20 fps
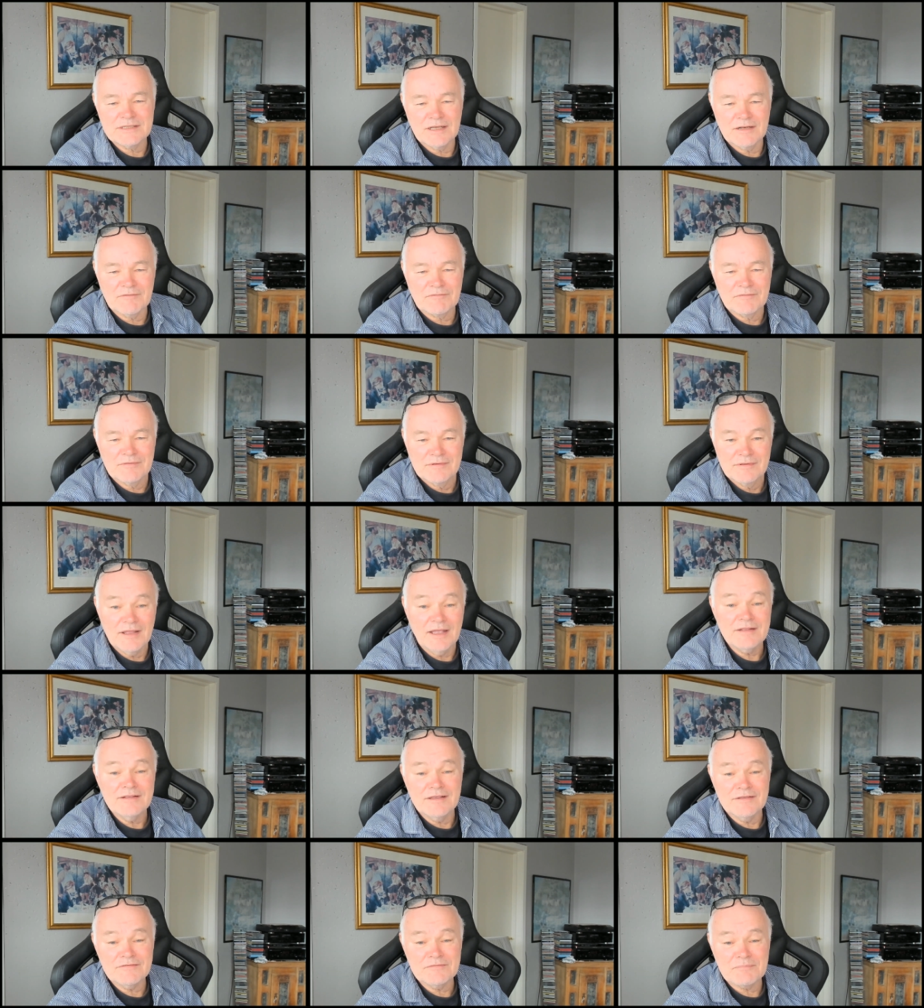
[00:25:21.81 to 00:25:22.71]
That is
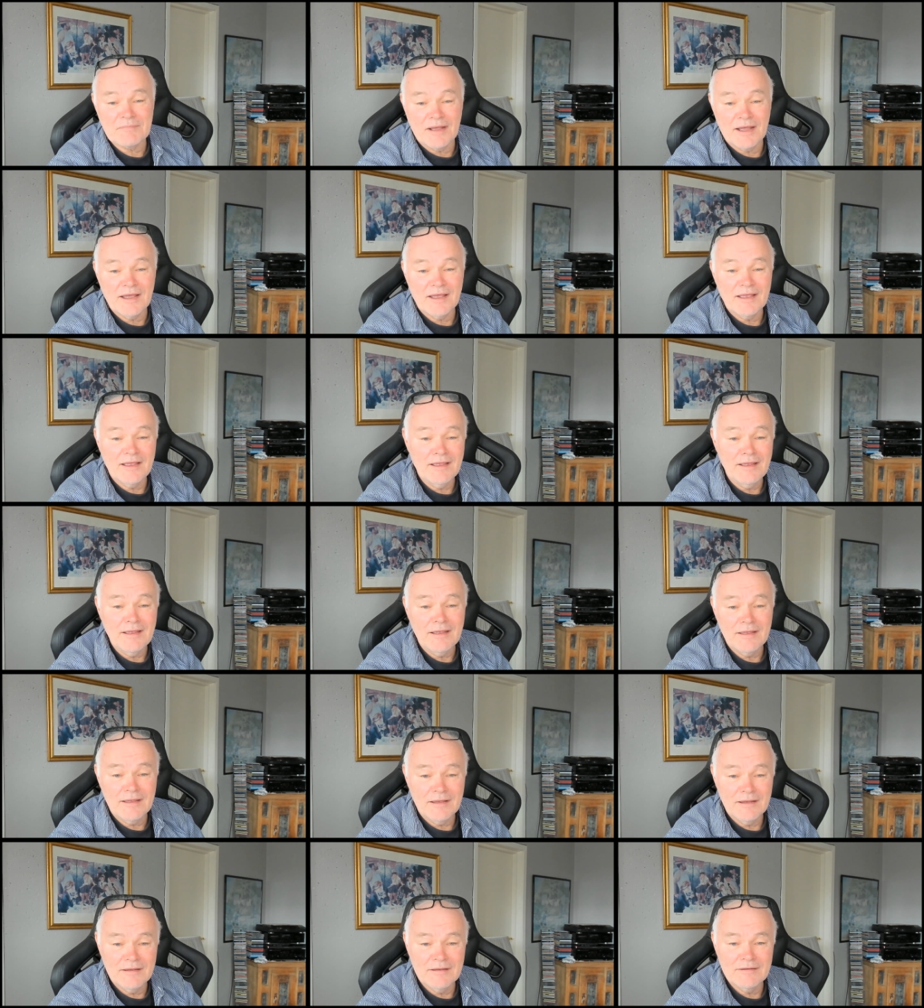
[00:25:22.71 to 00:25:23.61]
my
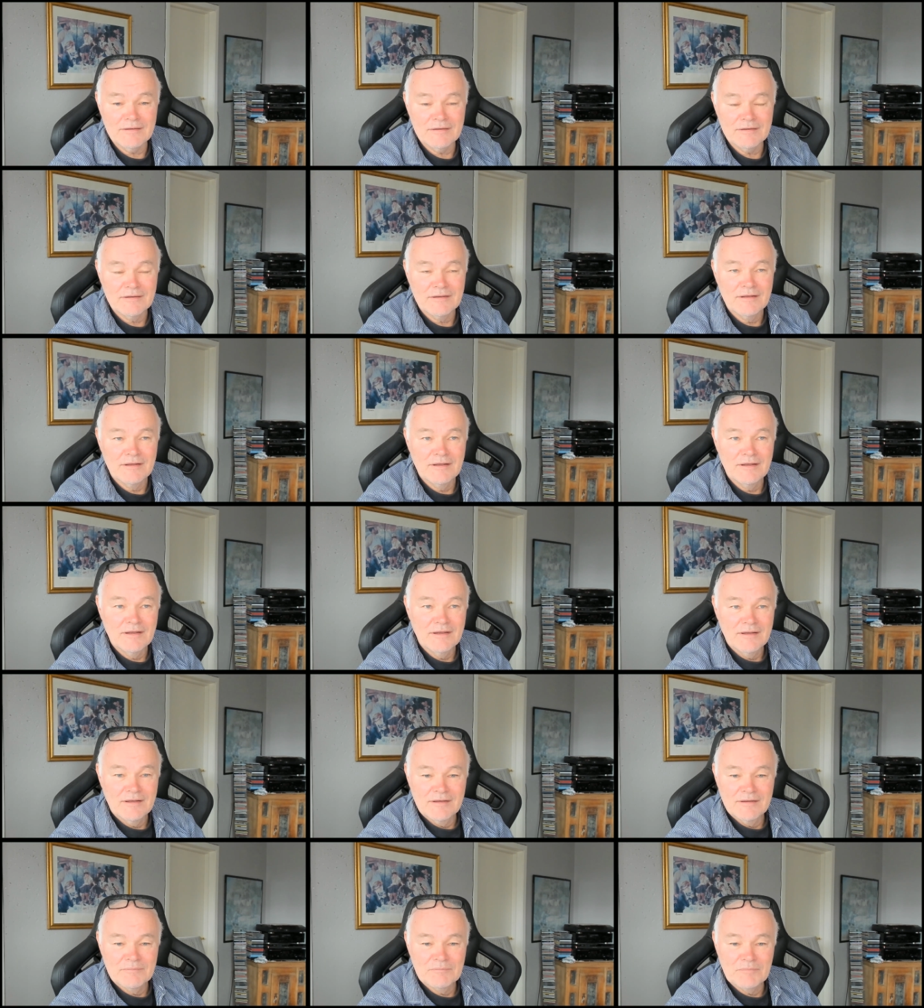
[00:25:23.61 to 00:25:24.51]
uh,
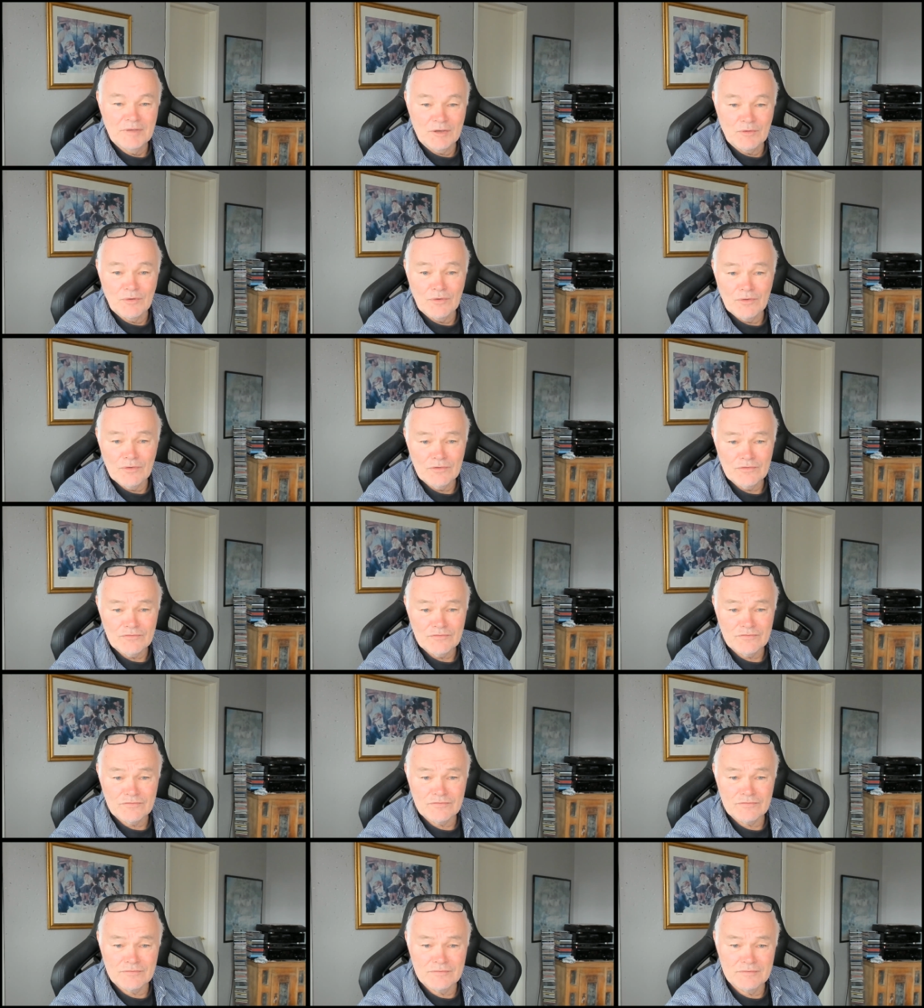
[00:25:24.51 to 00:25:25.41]
because
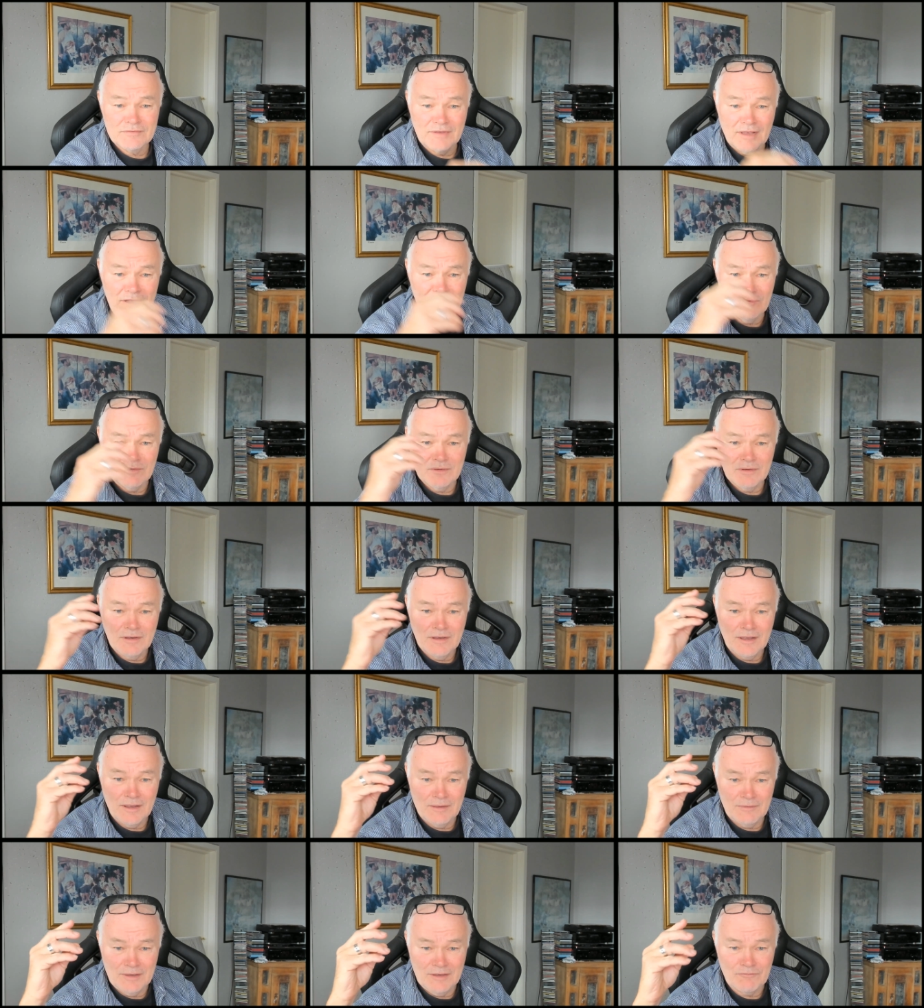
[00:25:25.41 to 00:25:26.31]
then you,
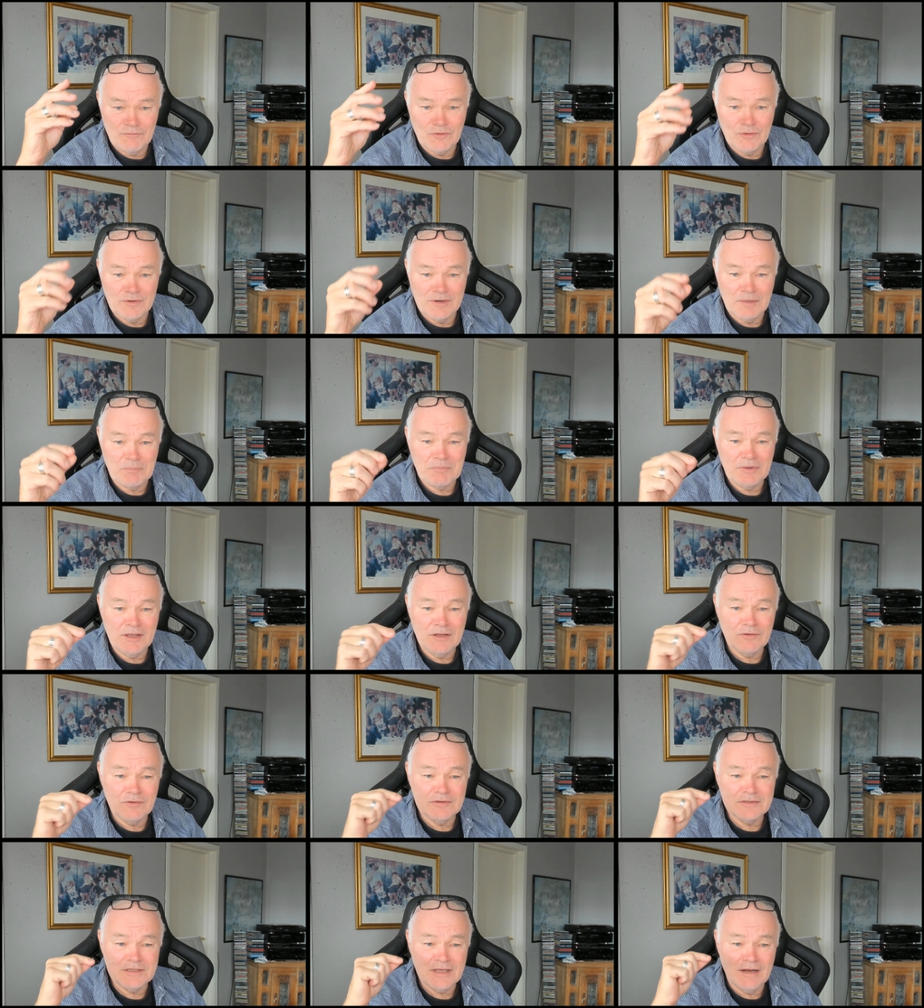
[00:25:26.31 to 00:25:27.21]
if you repeat
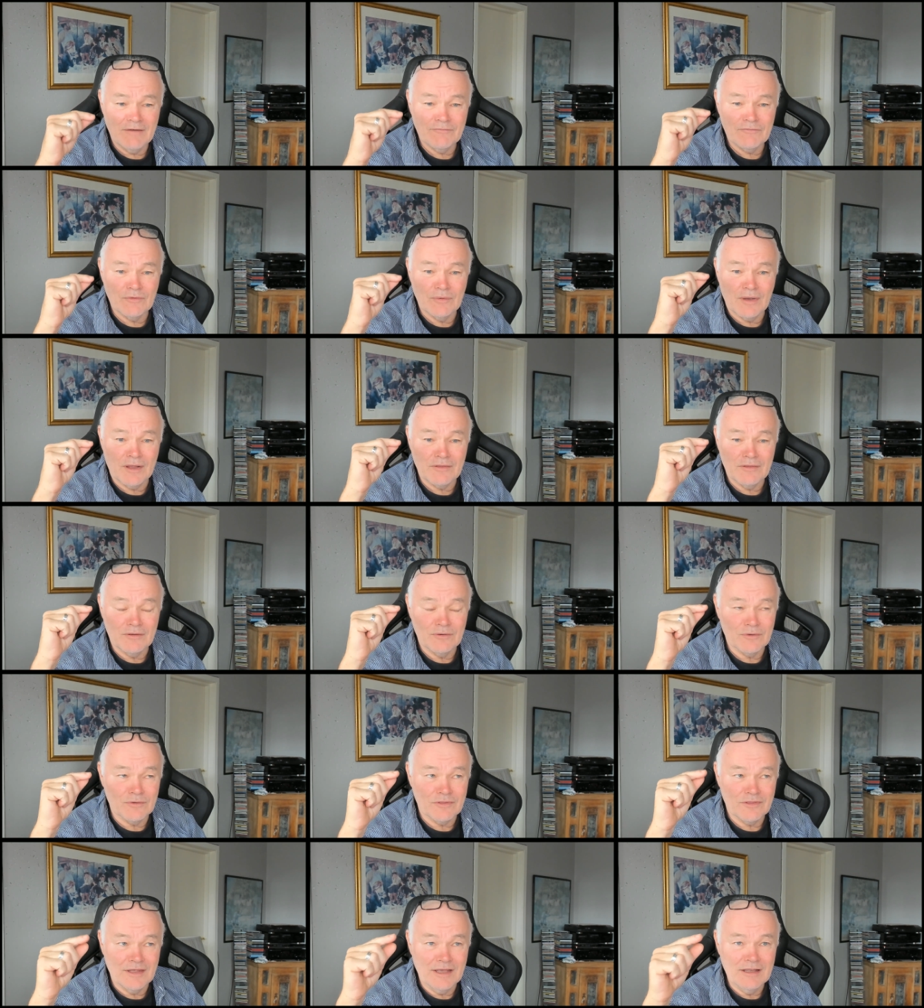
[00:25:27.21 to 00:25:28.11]
yourself, you are, you
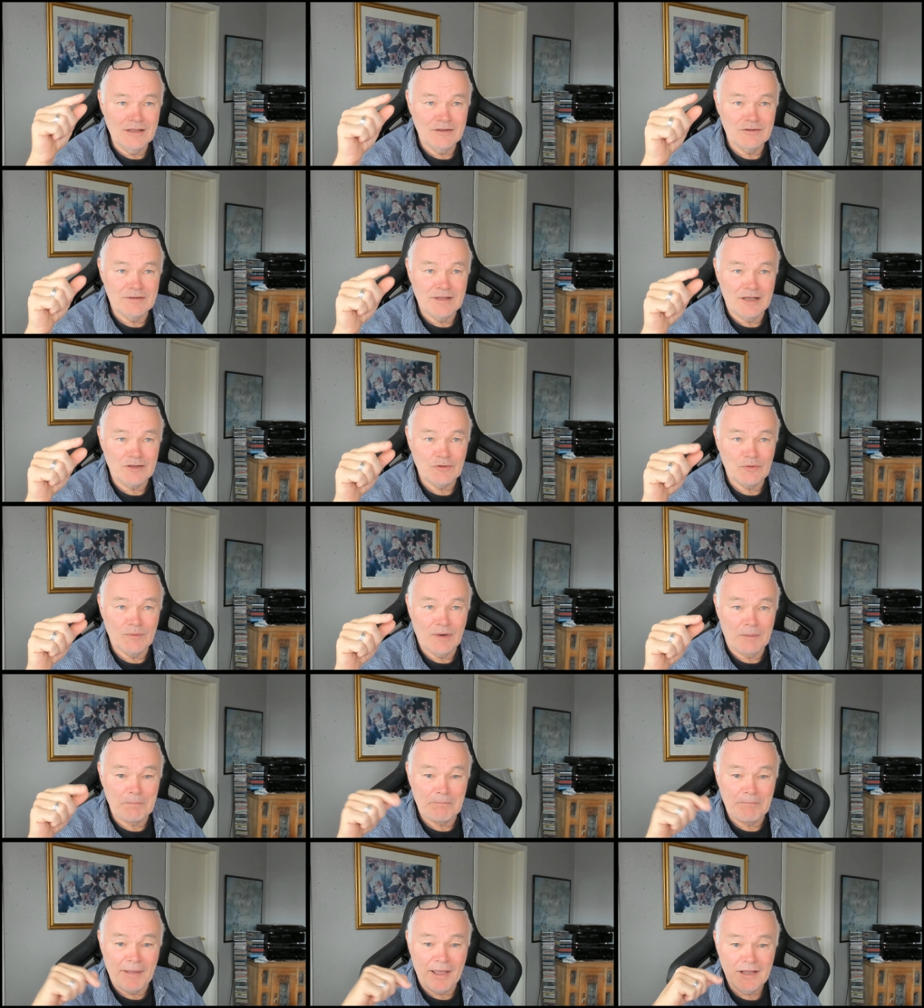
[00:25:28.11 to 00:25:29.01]
think that you are
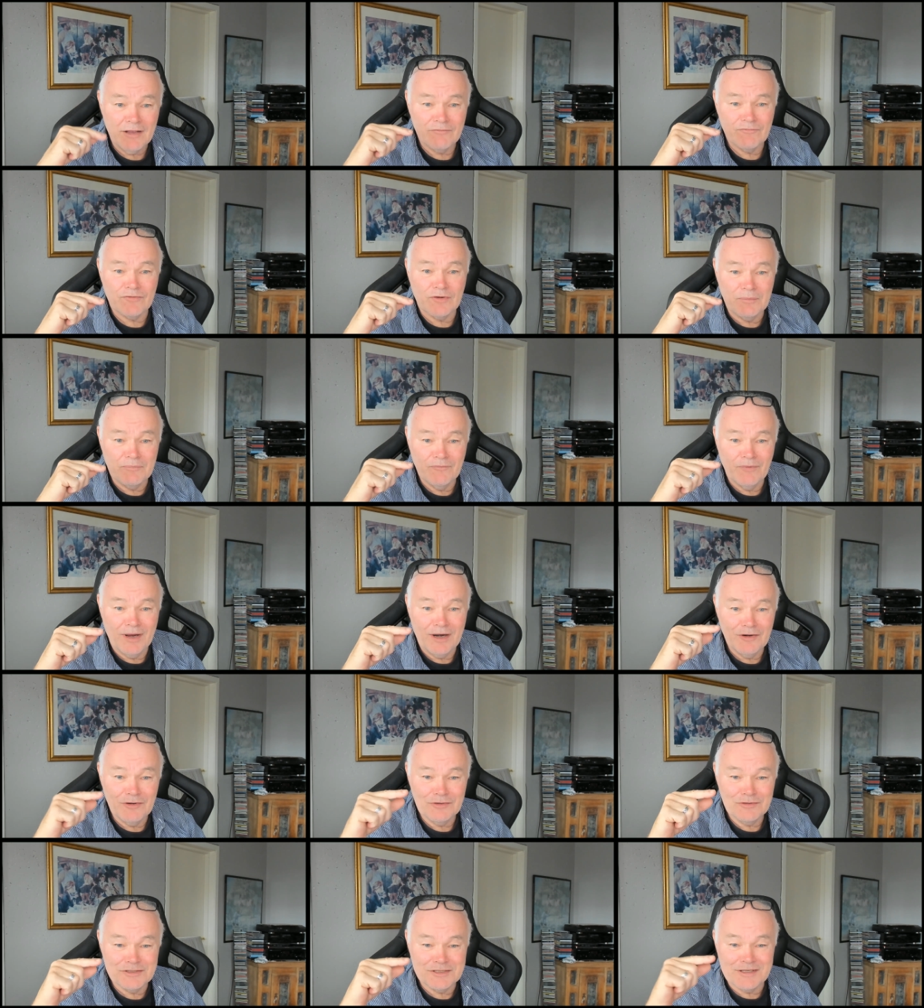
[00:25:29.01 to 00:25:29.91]
back from where you
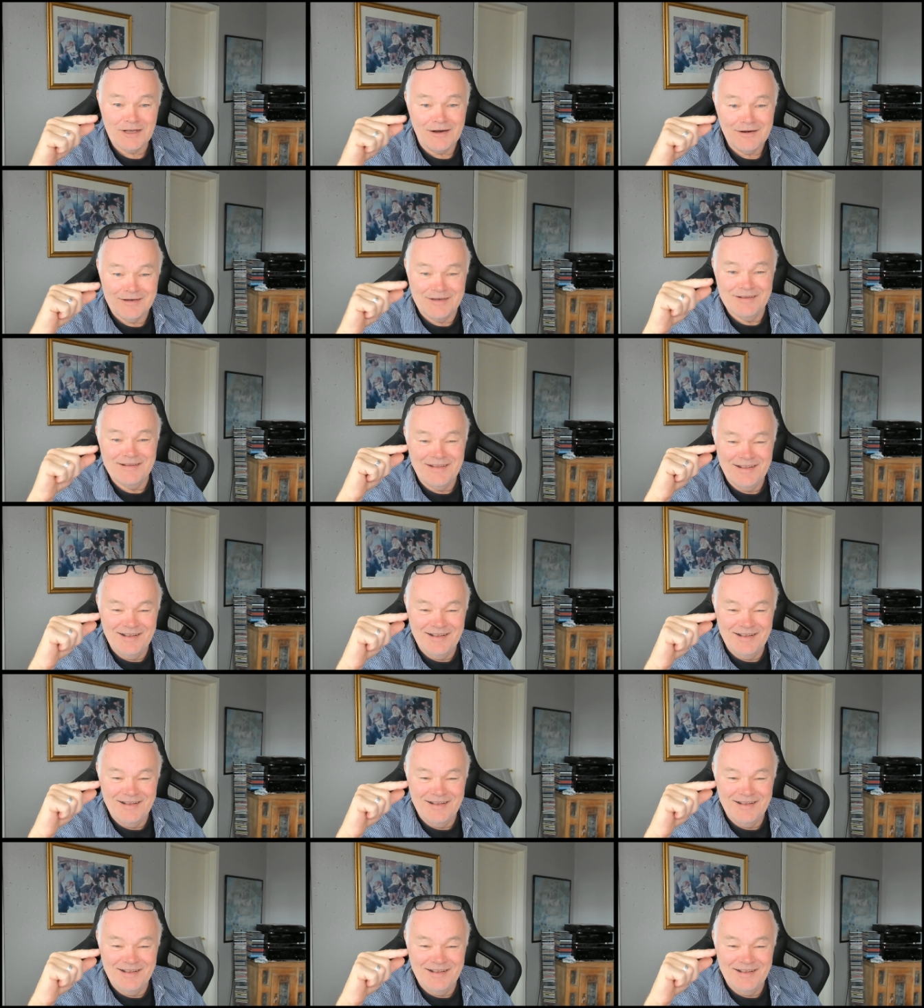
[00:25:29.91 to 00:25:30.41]
started.